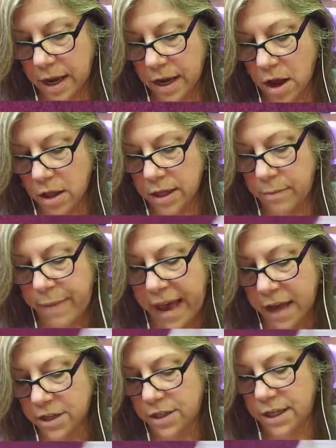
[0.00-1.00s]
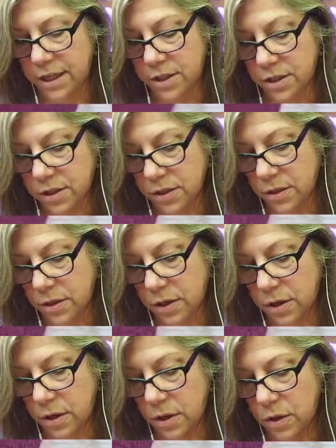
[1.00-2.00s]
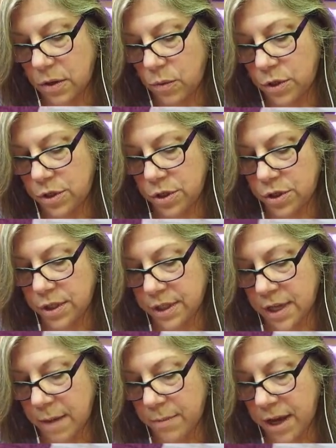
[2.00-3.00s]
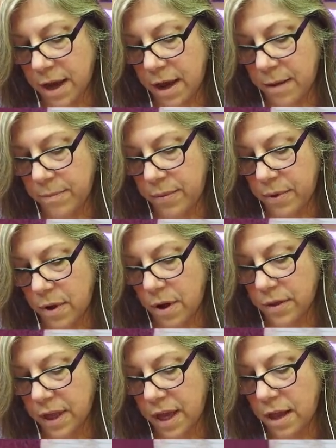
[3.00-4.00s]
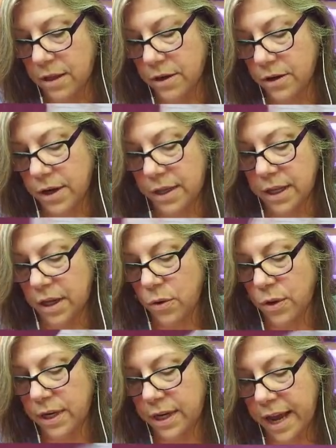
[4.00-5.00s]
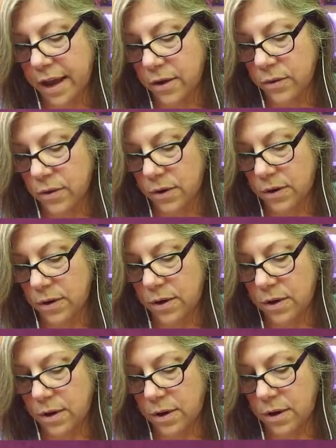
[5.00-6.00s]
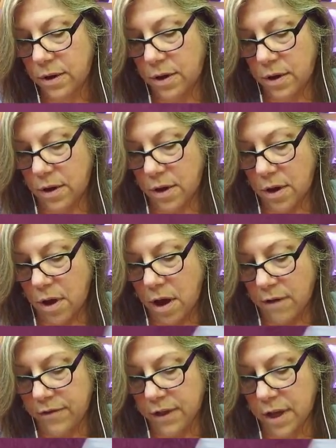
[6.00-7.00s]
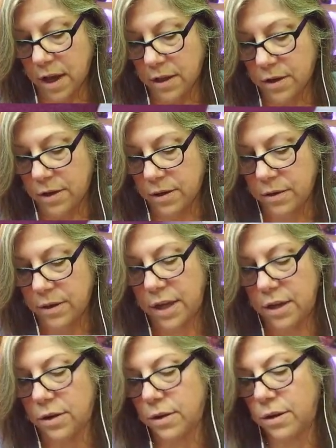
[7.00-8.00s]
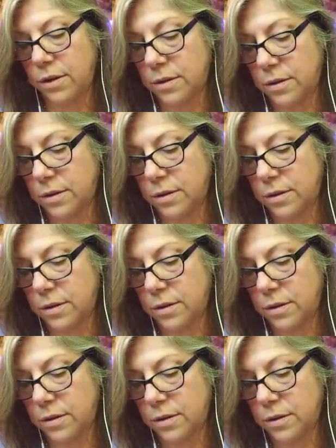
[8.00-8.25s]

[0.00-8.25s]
I call it a patch stitch, which you're just coming up on the color and then going down off the color that you're